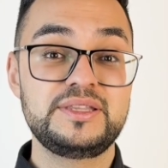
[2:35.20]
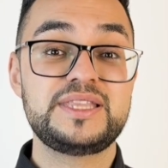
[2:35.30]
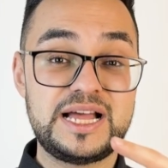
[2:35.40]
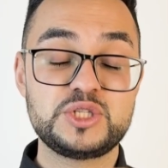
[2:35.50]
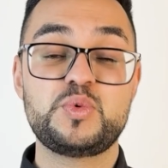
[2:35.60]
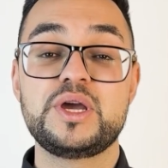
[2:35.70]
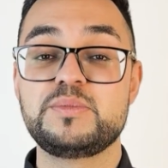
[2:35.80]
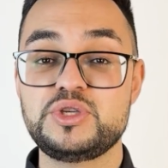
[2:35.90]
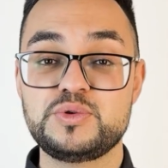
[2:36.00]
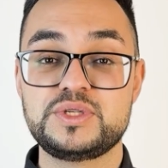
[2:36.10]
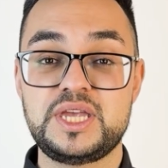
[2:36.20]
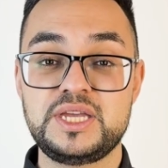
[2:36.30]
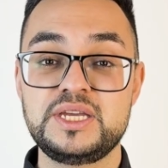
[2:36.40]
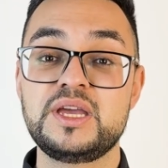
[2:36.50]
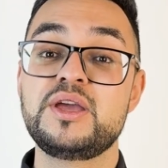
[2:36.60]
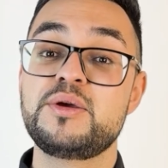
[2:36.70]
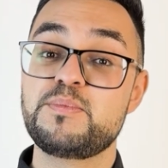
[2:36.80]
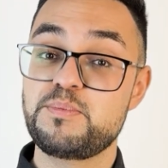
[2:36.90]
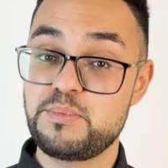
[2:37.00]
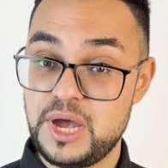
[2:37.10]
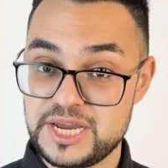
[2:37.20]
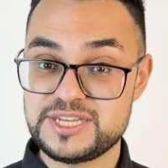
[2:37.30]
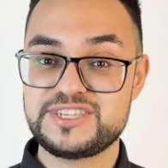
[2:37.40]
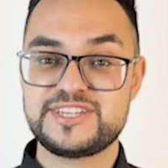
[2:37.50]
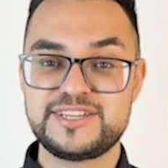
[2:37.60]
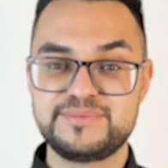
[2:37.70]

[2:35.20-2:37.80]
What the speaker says: That's why I'm using might.